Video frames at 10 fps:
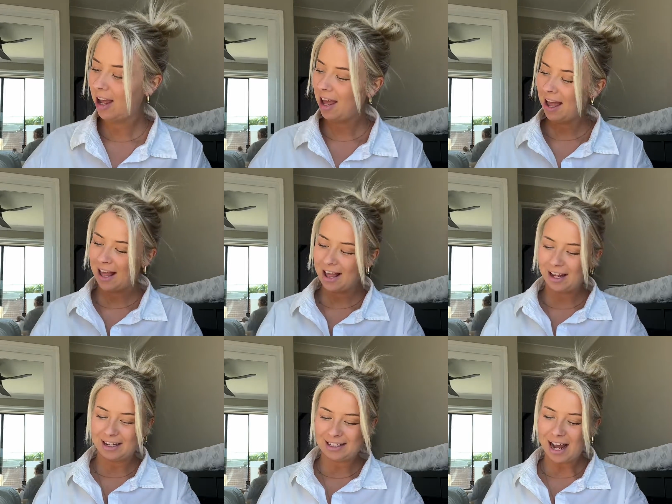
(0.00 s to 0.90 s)

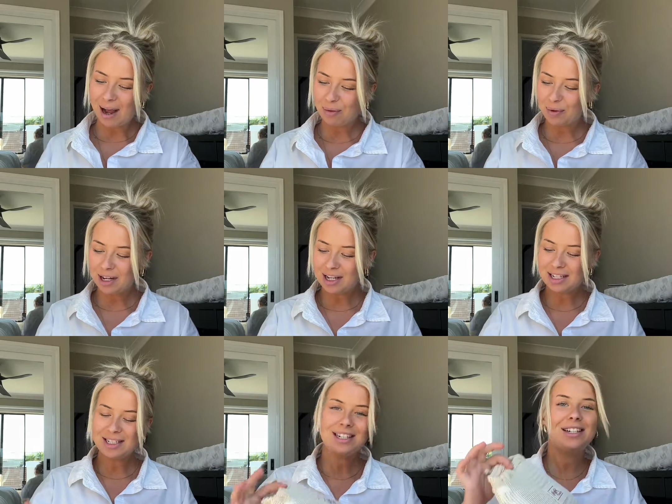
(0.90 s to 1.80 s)
And I wanted
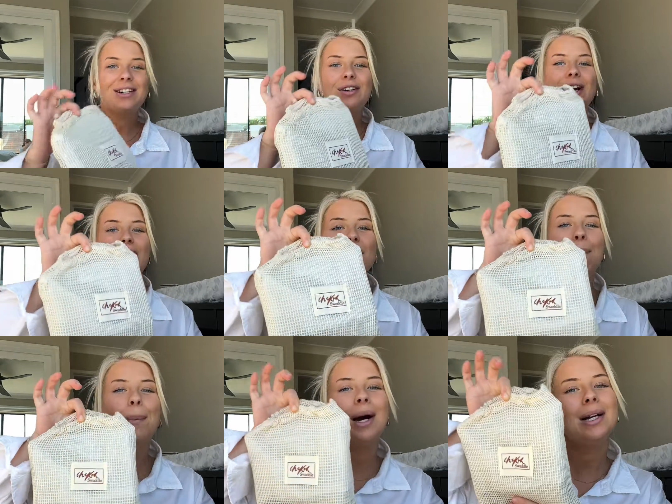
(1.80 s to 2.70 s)
to do an
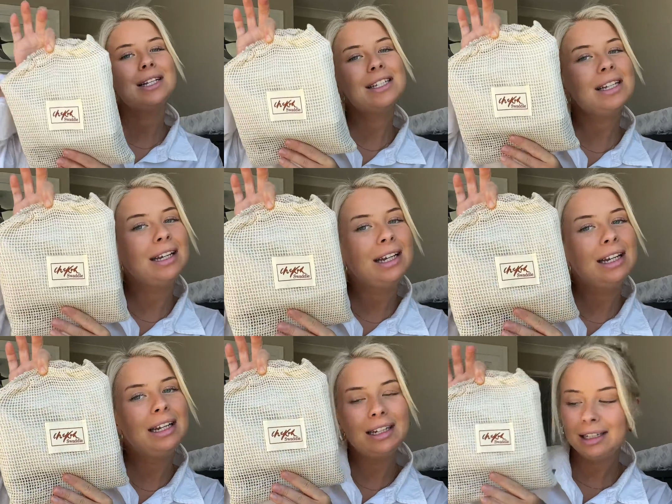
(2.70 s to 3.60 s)

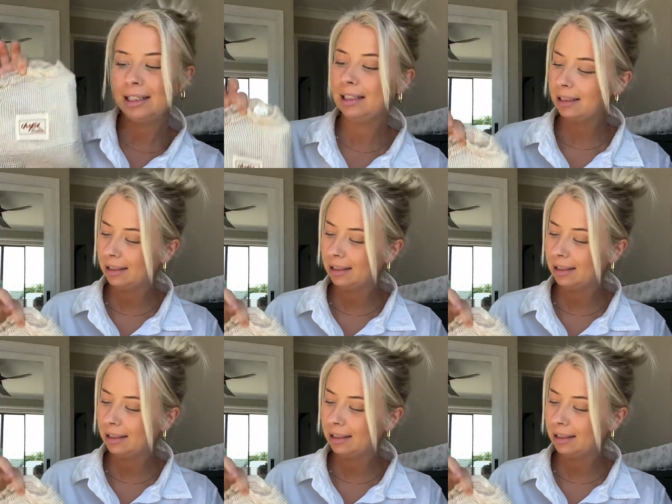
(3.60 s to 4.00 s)
unboxing.